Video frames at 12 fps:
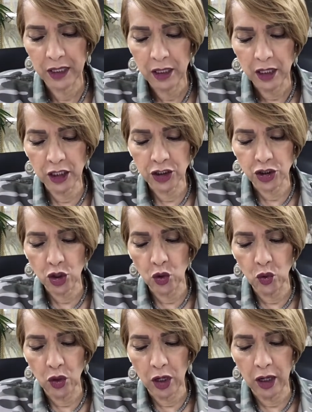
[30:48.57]
And
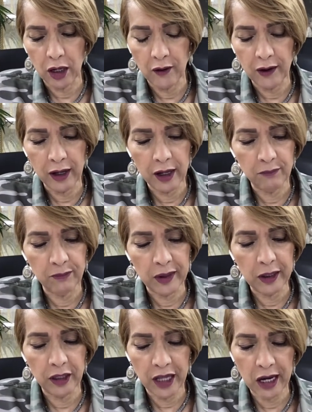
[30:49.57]
so uh, it,
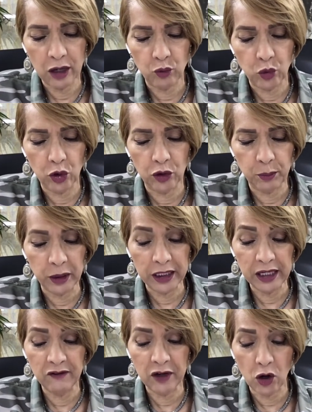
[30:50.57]
it, that word
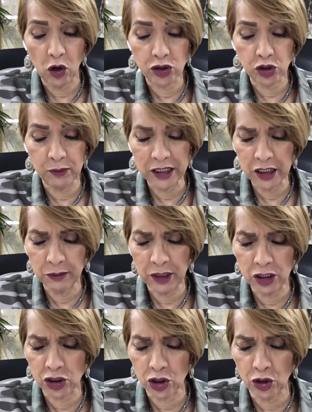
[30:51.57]
believed, it also means to be
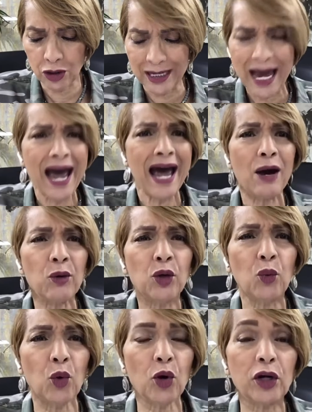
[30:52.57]
certain. How in the
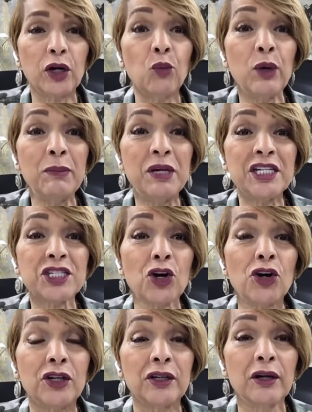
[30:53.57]
world can we be
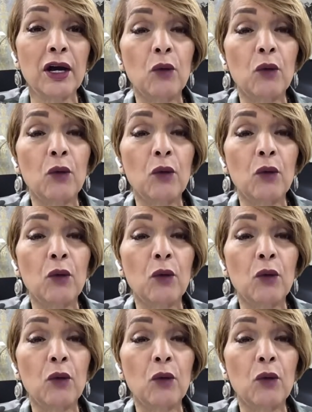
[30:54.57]
certain?